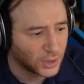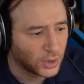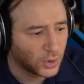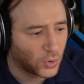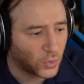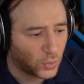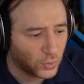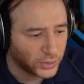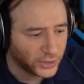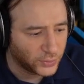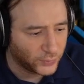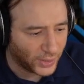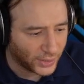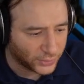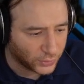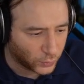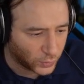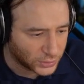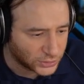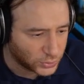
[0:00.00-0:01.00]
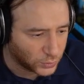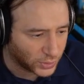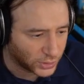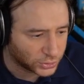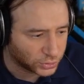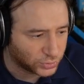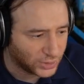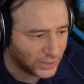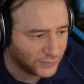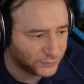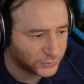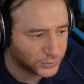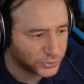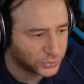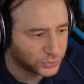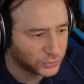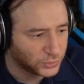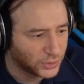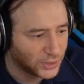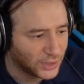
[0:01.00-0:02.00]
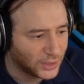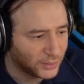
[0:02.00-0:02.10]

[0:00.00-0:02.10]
Only rank the ones you want to travel to.